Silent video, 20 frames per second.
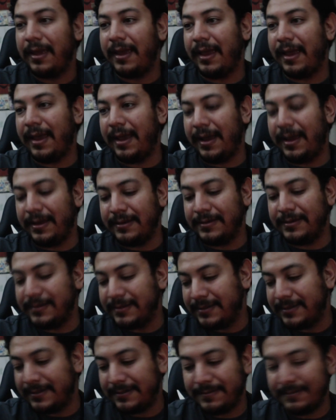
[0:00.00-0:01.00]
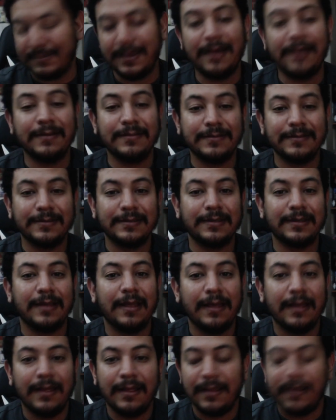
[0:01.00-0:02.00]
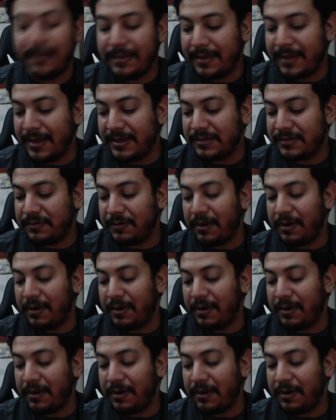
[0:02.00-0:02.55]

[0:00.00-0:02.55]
and yeah, thanks for